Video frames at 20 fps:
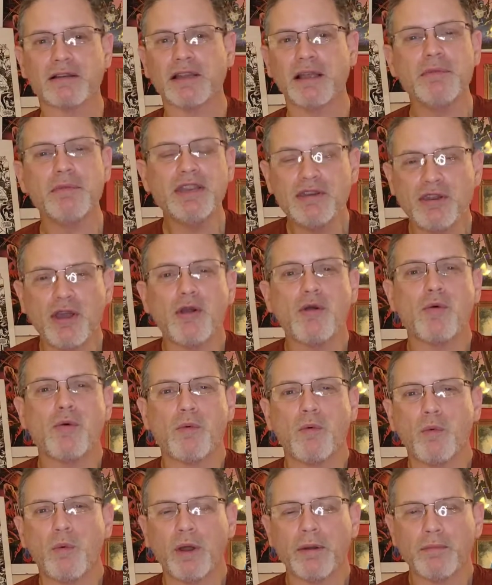Let me know
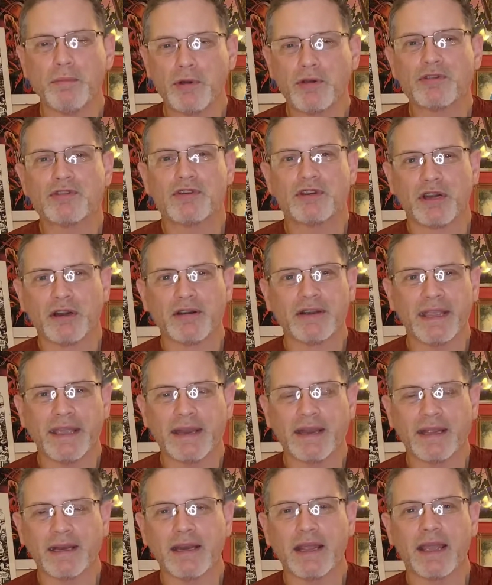what books you're
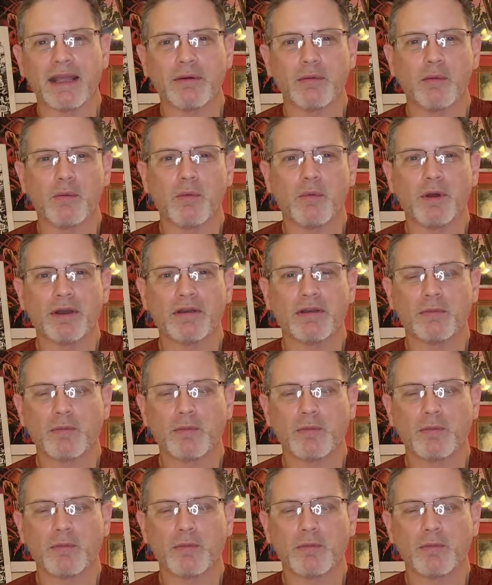getting and what,